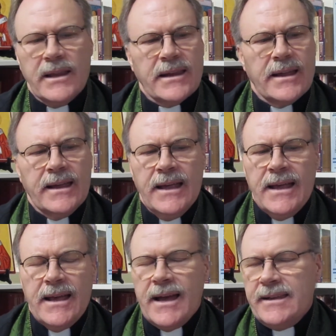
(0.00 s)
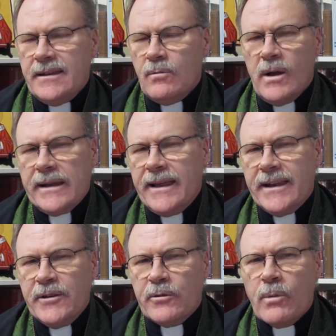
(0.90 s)
and I didn't want to get
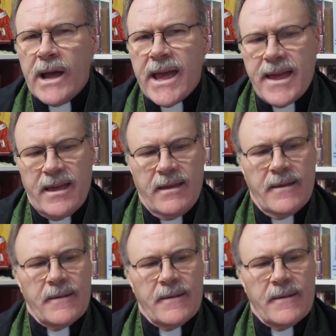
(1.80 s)
in your way.